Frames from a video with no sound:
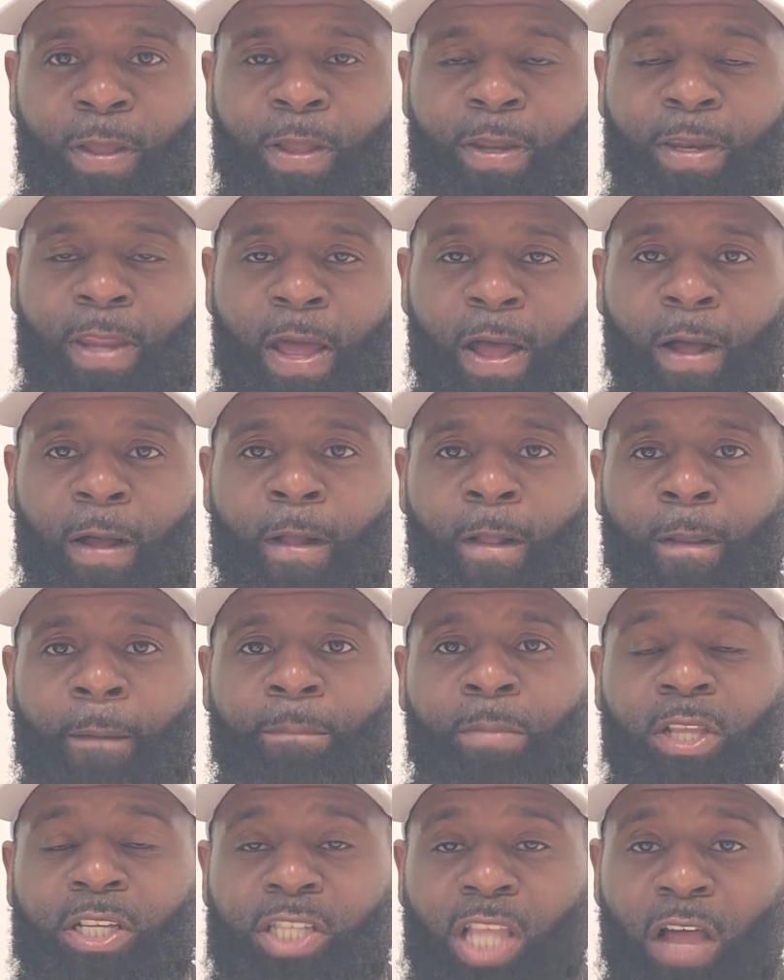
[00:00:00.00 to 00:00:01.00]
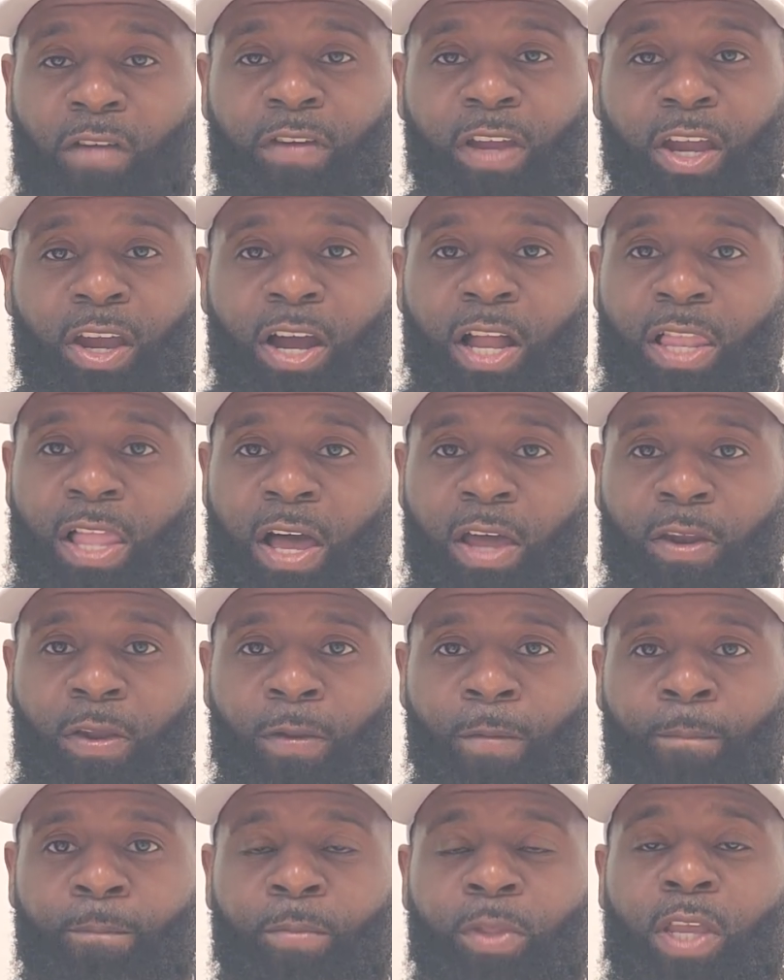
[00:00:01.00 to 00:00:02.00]
Now, South
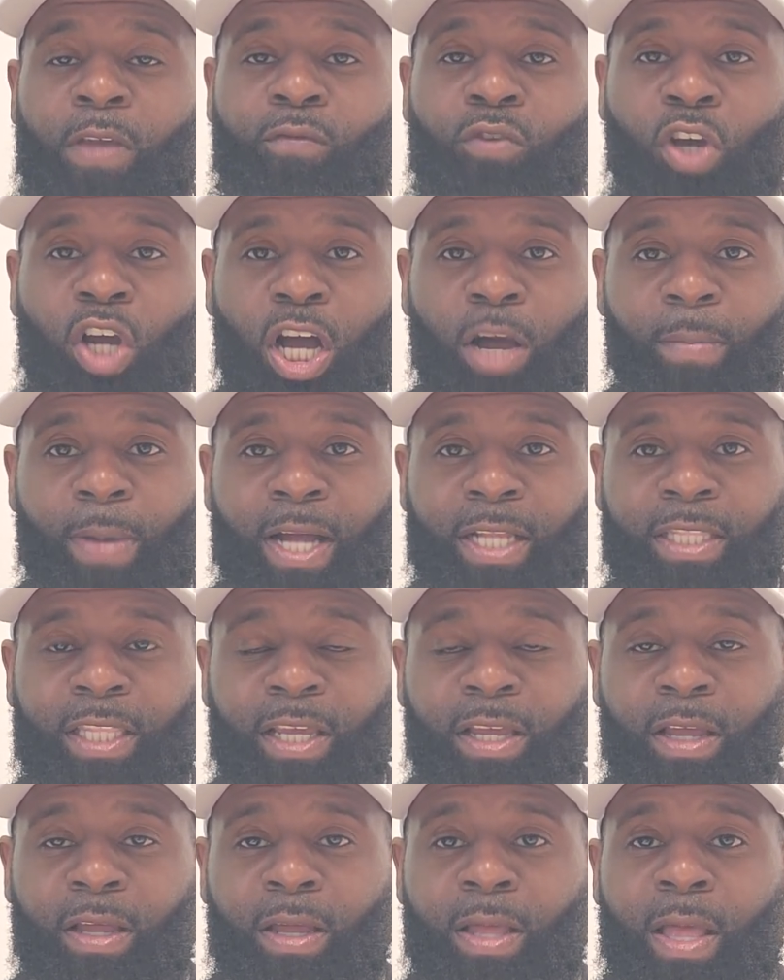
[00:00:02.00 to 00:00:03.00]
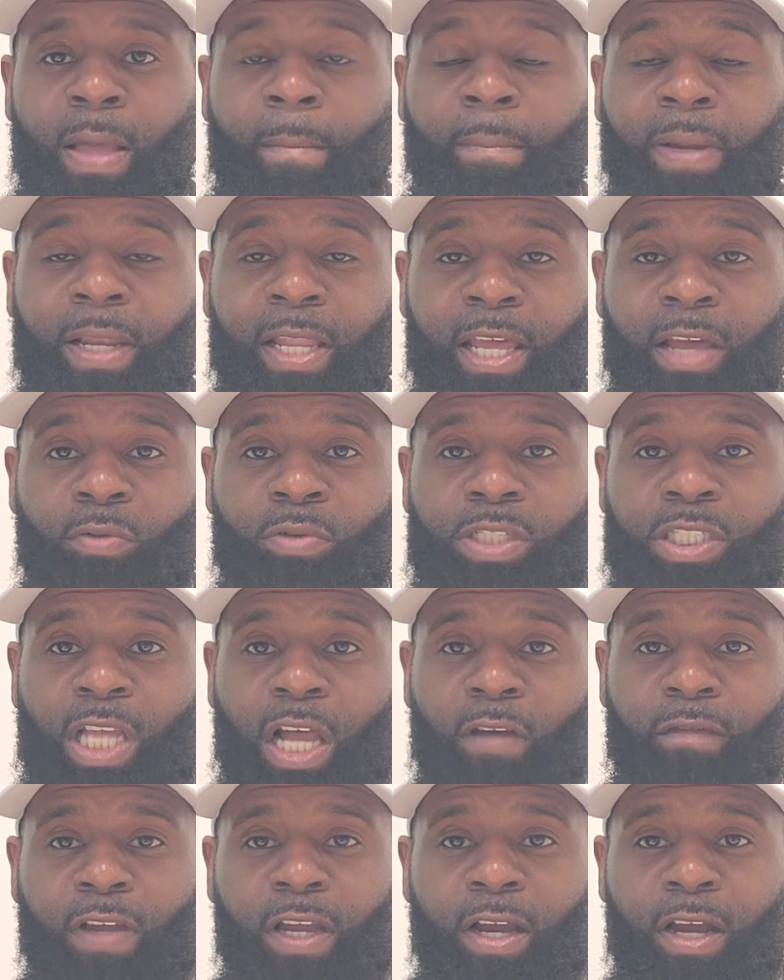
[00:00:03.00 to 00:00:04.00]
Carolina, if you come out there playing with
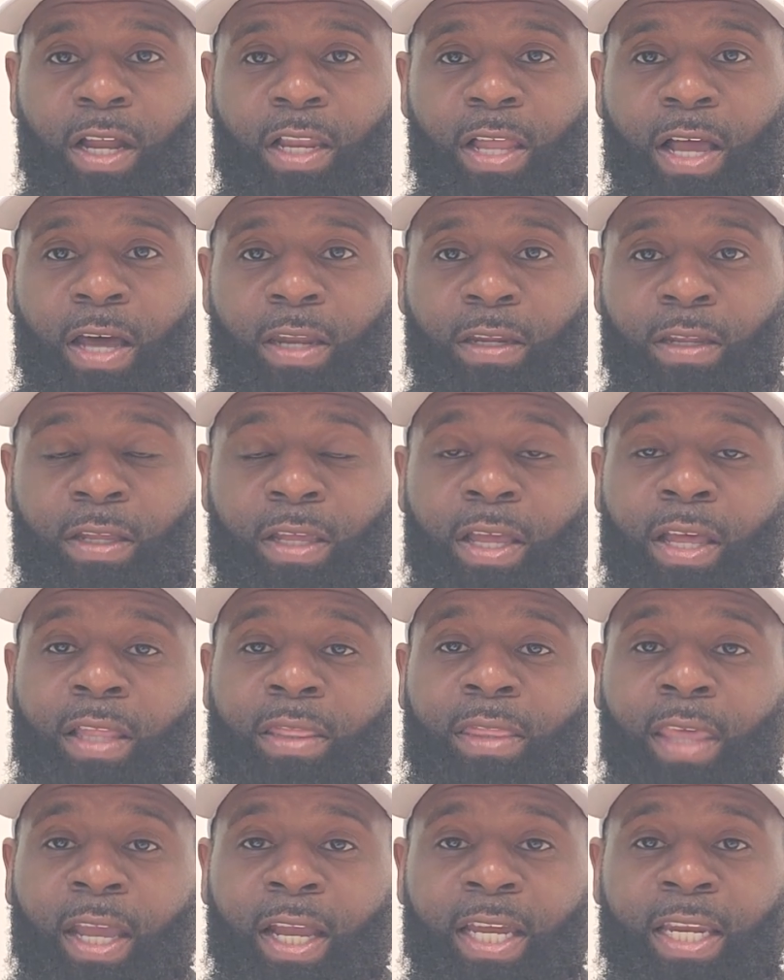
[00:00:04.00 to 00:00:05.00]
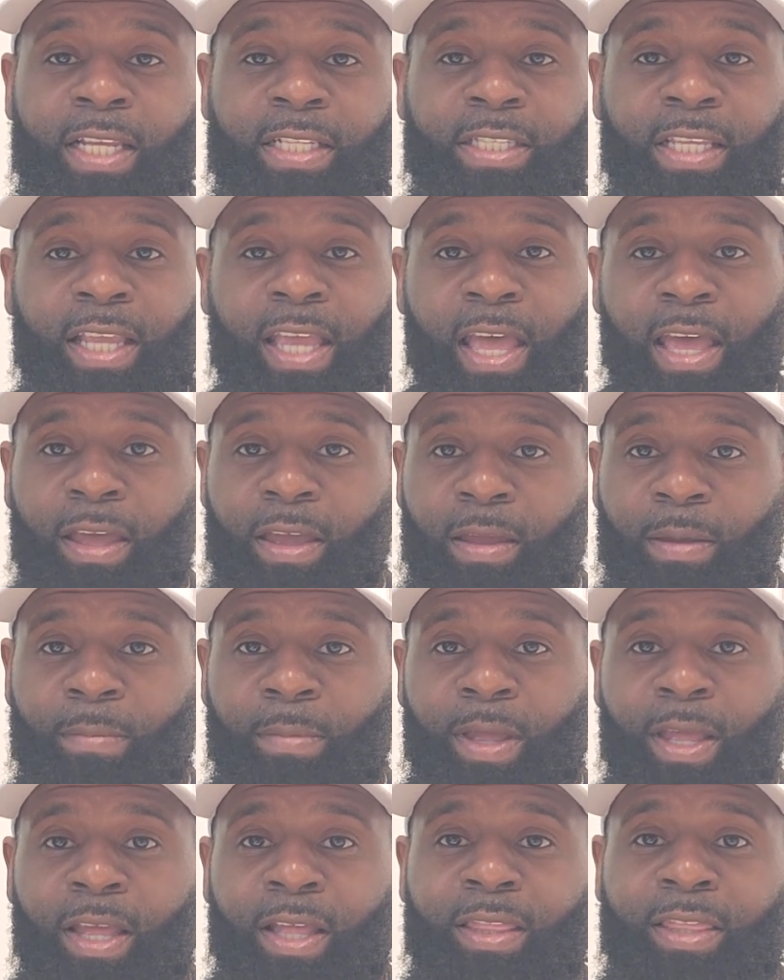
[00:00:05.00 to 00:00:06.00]
South Carolina, thinking it's a game,
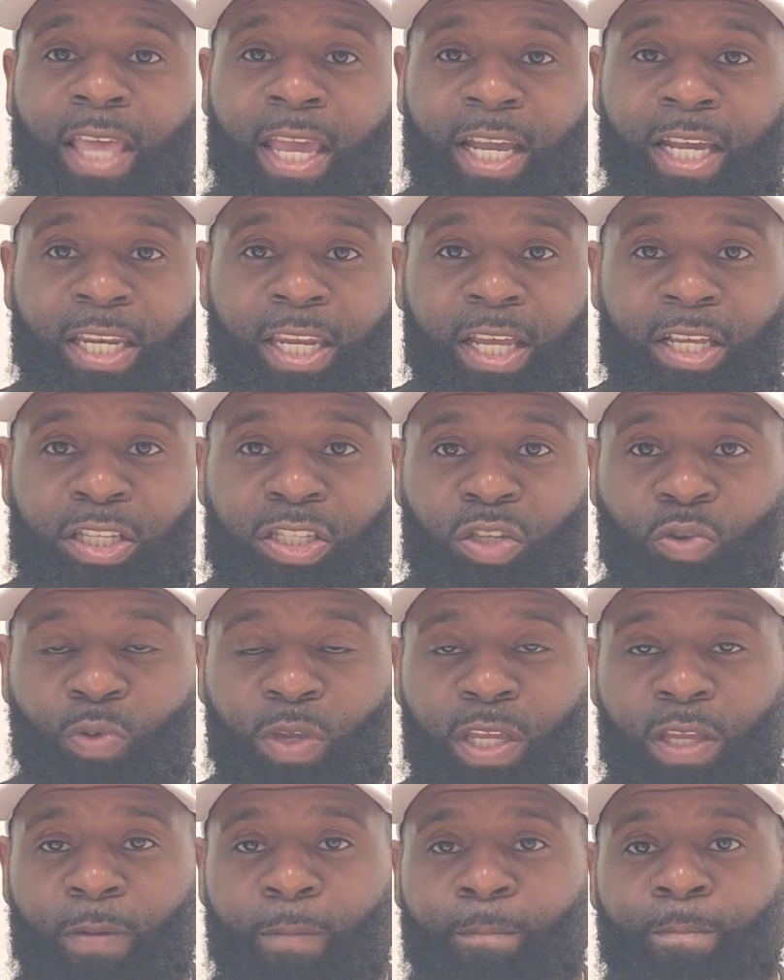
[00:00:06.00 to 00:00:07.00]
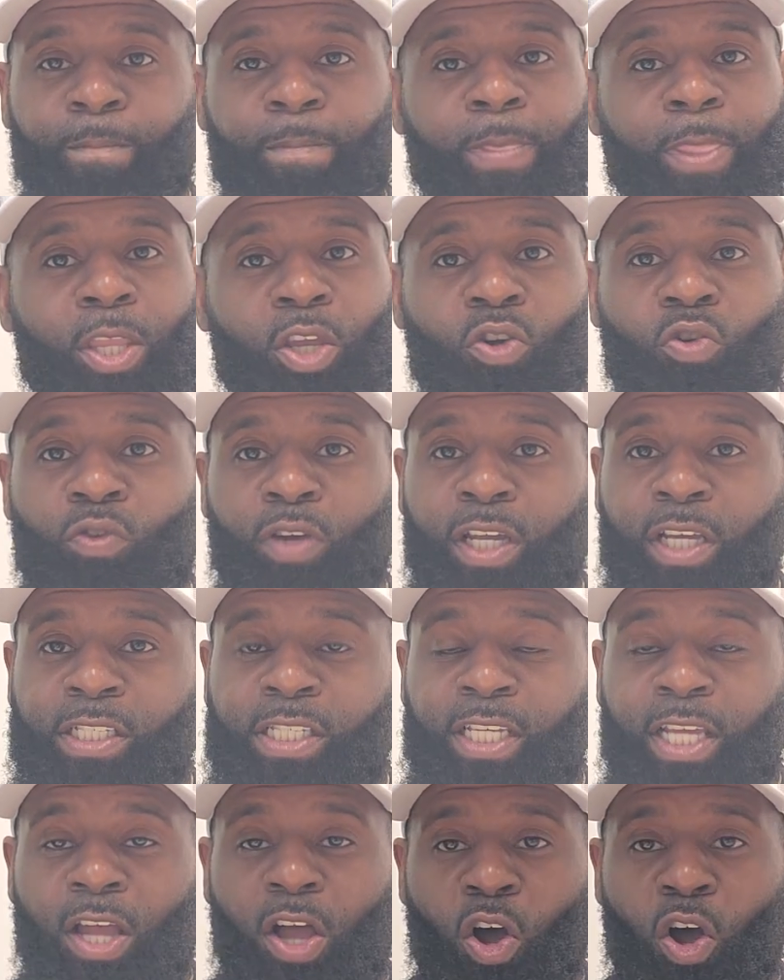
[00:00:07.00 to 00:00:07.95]
thinking they sweet, you're going to get sent